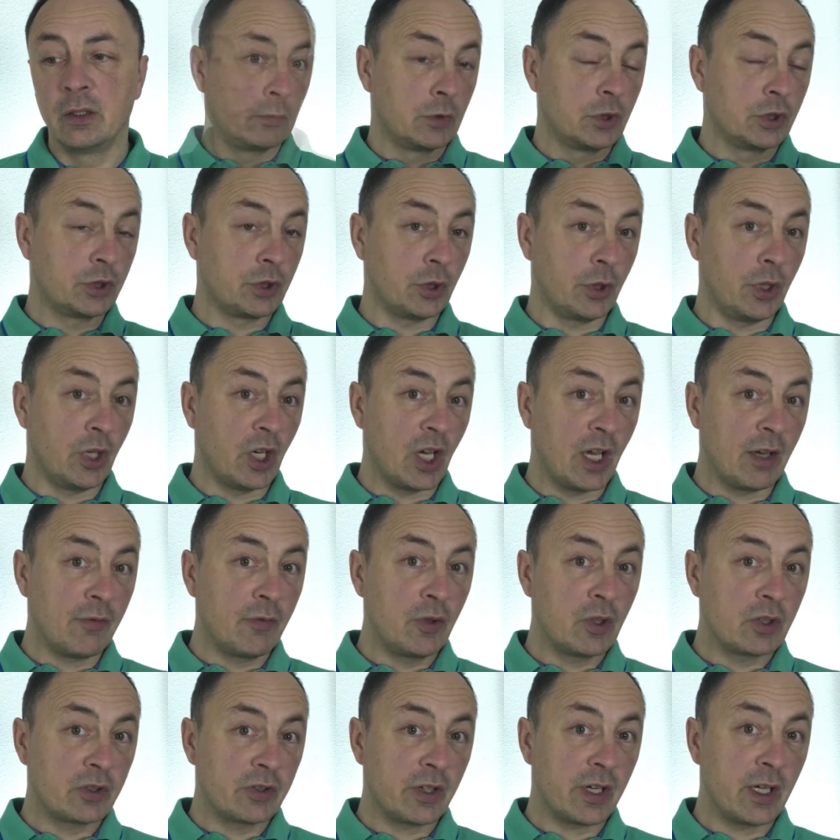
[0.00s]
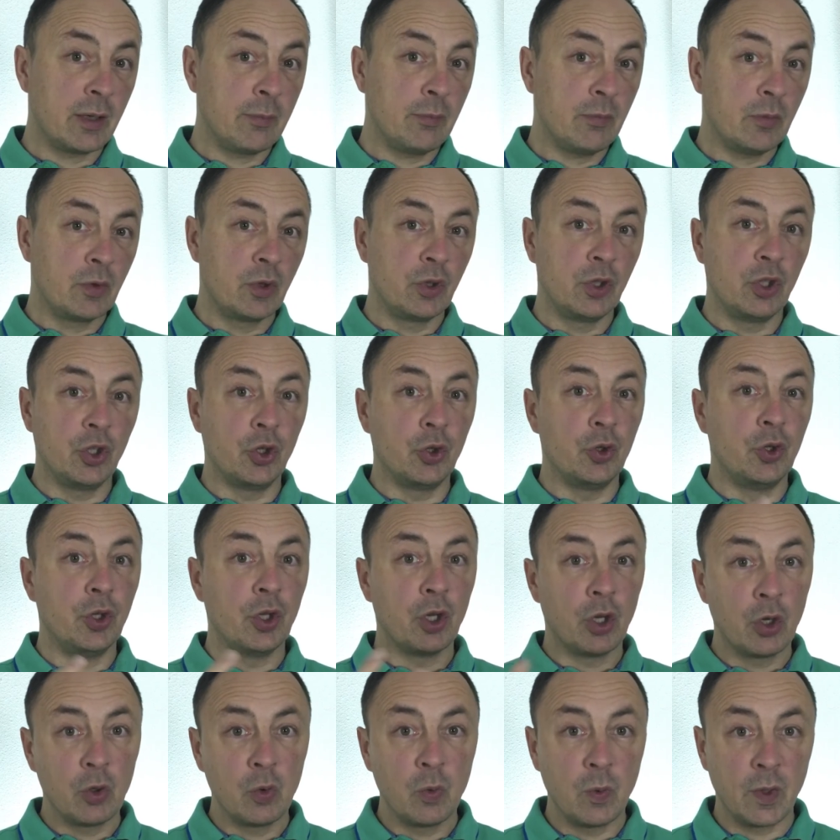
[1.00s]
So you have your time, you
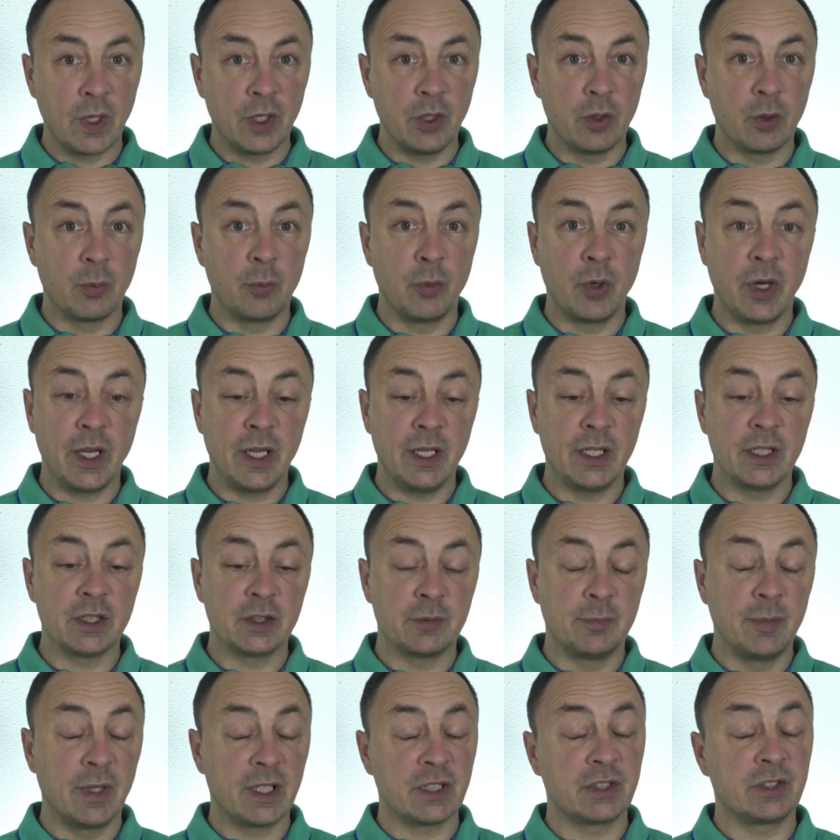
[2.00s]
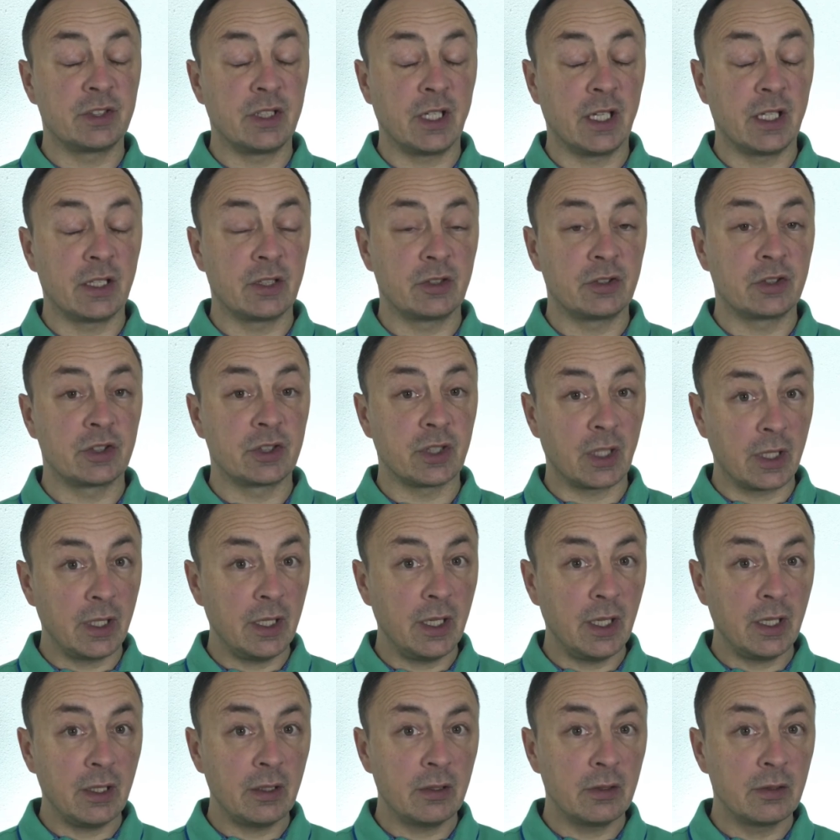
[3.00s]
know when your brain is best at
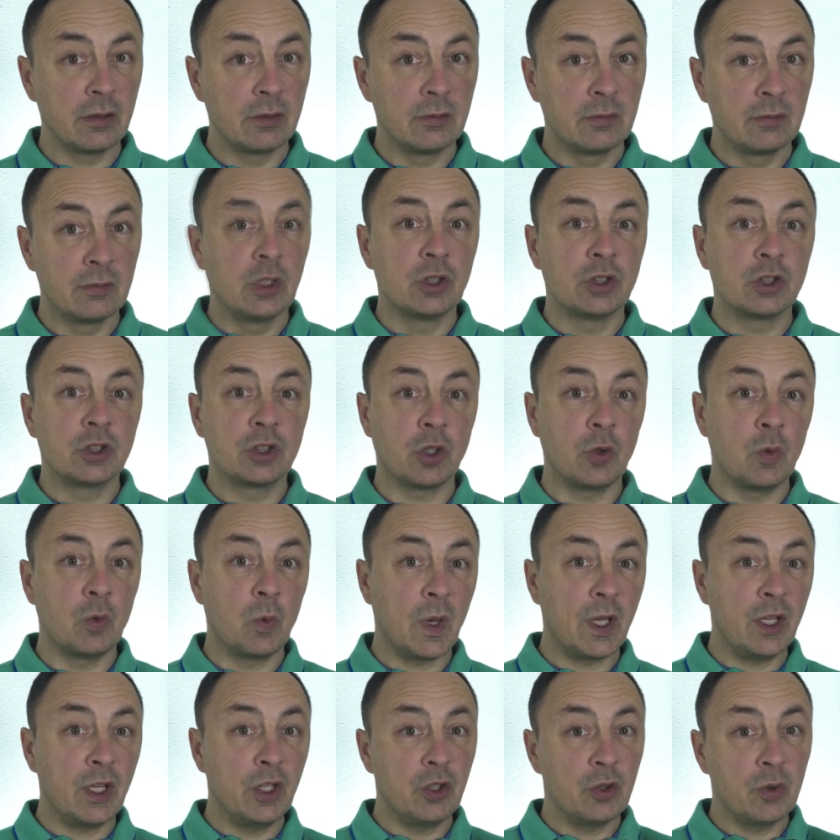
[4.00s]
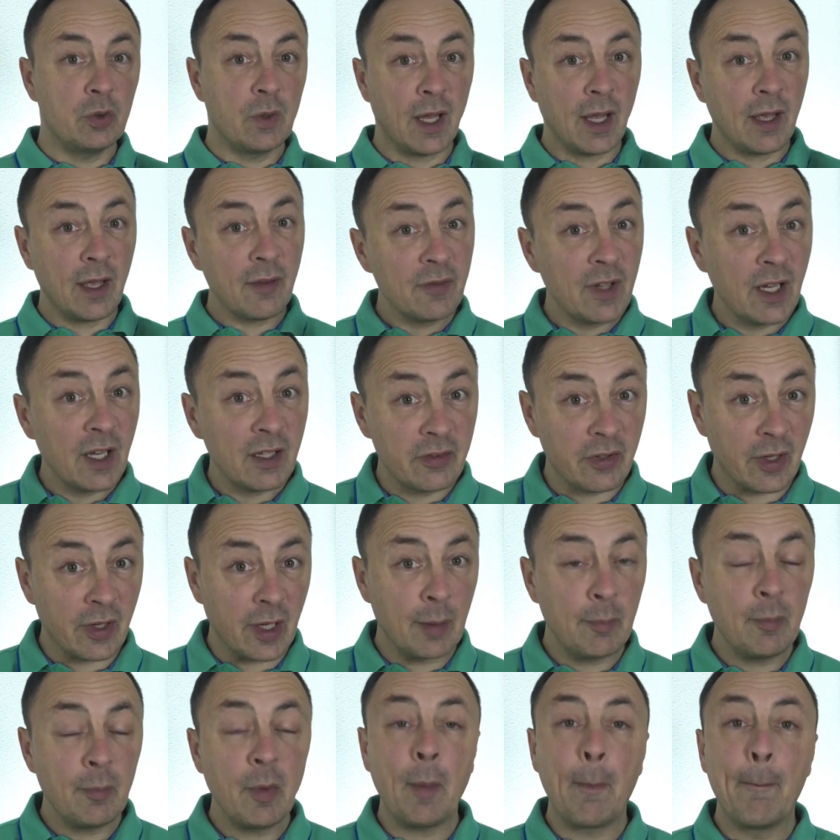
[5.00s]
studying. So when you have that
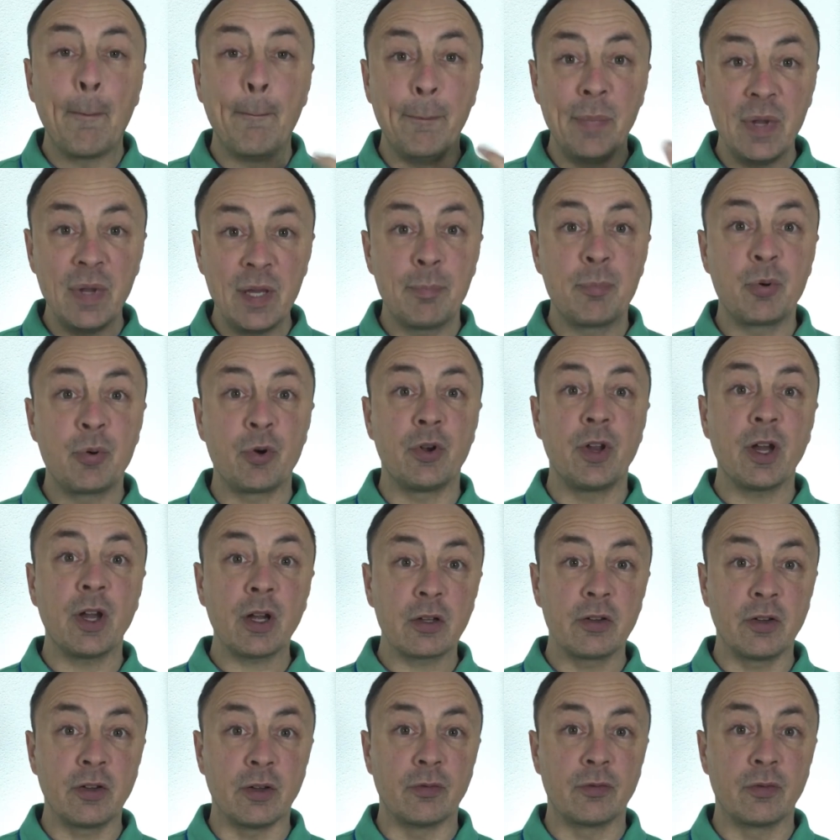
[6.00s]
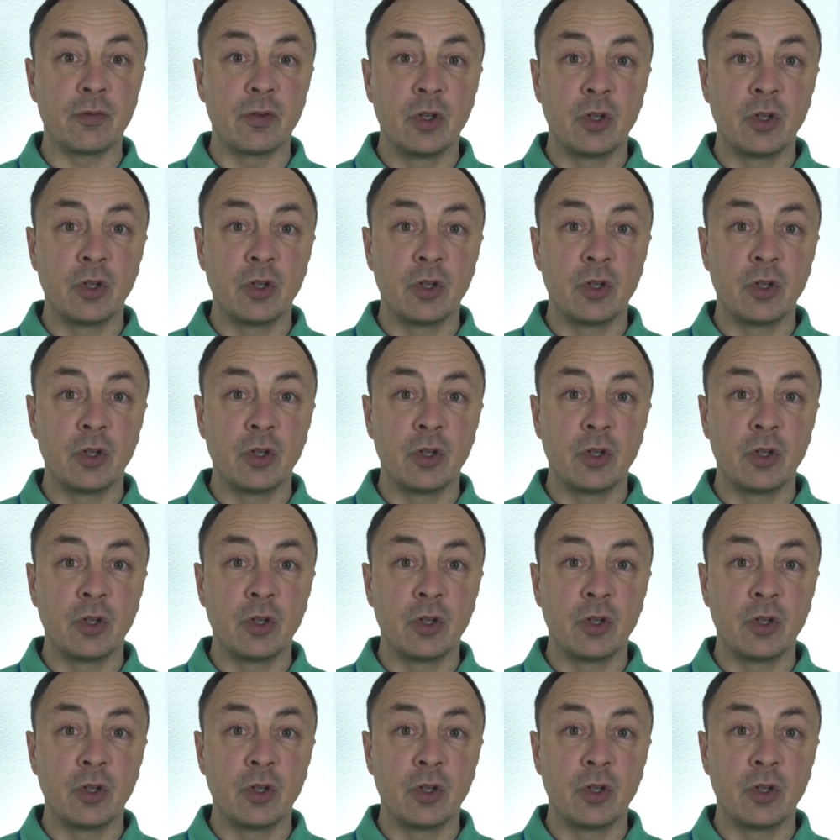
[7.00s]
time, be productive.